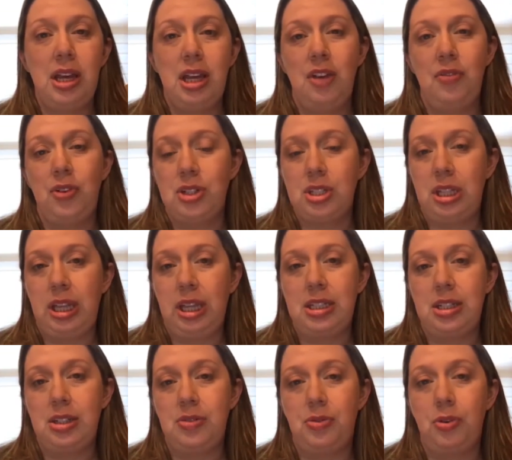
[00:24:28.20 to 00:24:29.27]
if you're
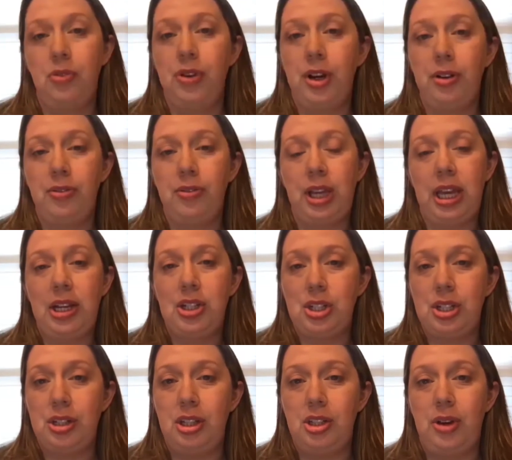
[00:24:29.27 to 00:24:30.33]
selected for
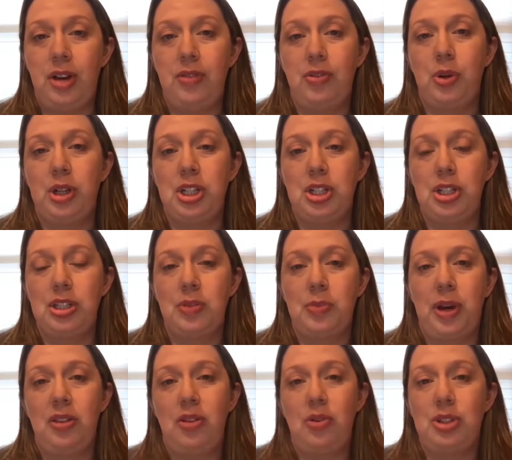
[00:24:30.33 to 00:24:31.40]
verification and you have questions
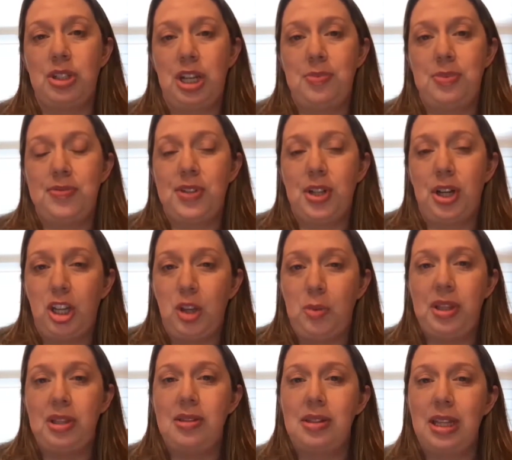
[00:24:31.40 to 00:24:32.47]
about those types of
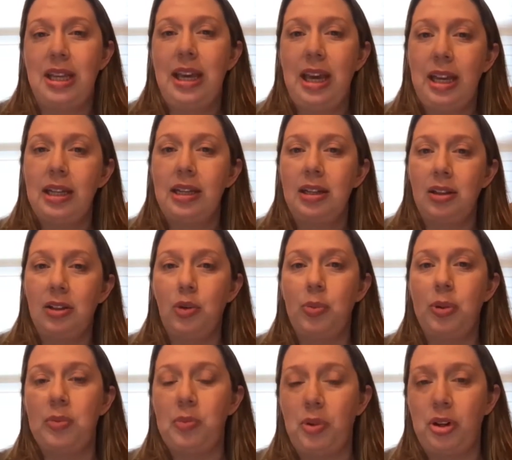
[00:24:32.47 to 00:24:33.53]
documents that can get a little
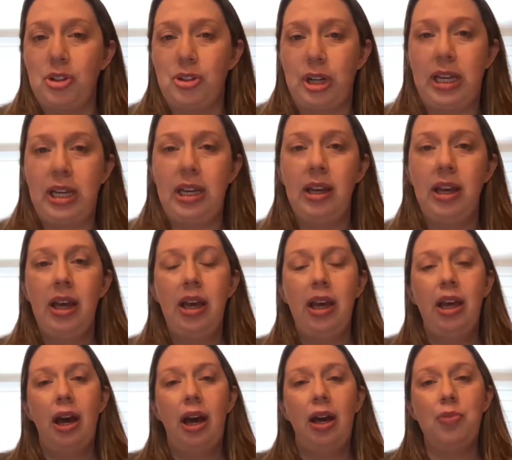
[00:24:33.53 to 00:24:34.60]
bit more tricky,
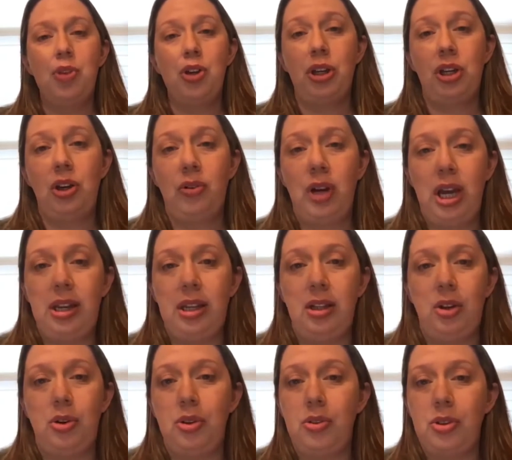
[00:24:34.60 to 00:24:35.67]
you could go ahead and
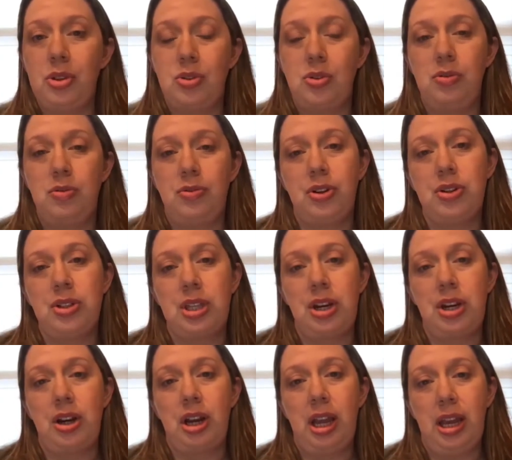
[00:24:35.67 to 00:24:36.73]
go to the Student First
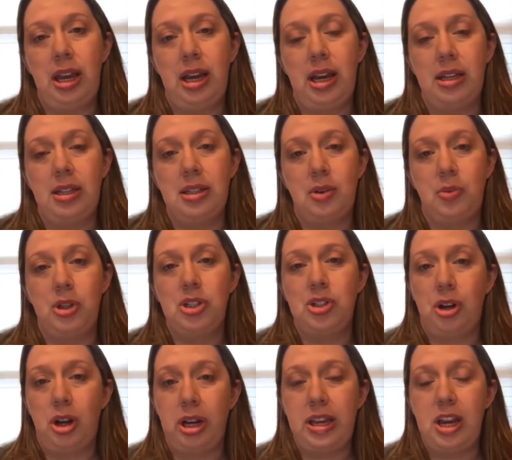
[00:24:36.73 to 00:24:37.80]
Center, and once
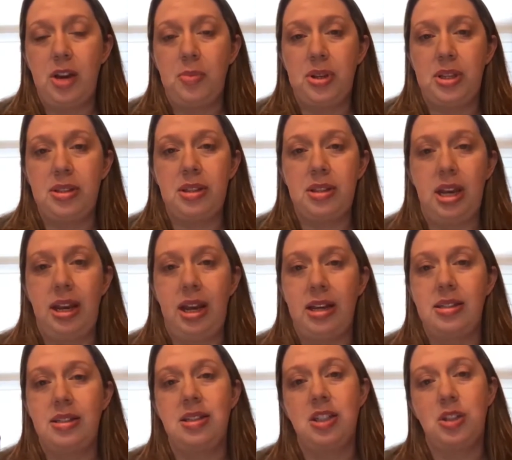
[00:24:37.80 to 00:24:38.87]
you're on campus, and
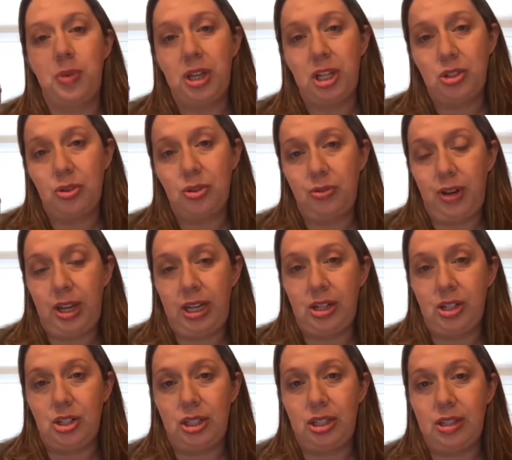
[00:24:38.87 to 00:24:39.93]
ask to speak to a
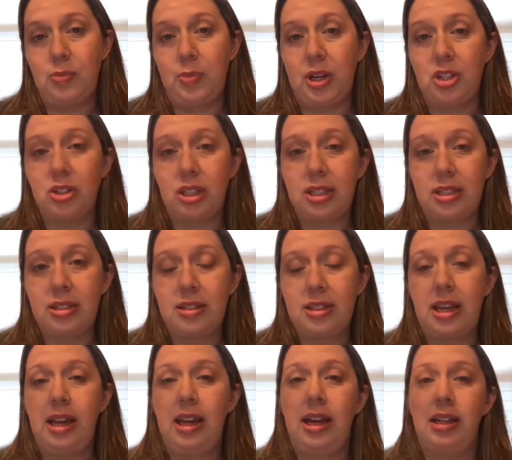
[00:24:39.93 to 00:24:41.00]
financial aid specialist,
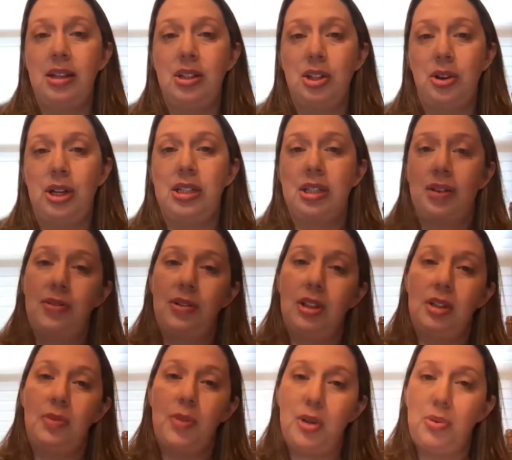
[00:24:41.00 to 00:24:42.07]
and you can
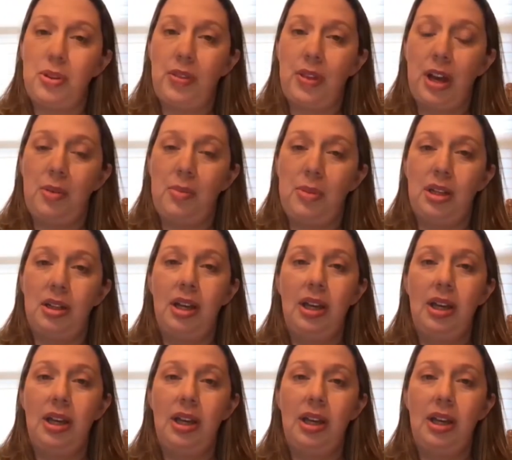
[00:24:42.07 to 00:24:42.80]
definitely meet with them, and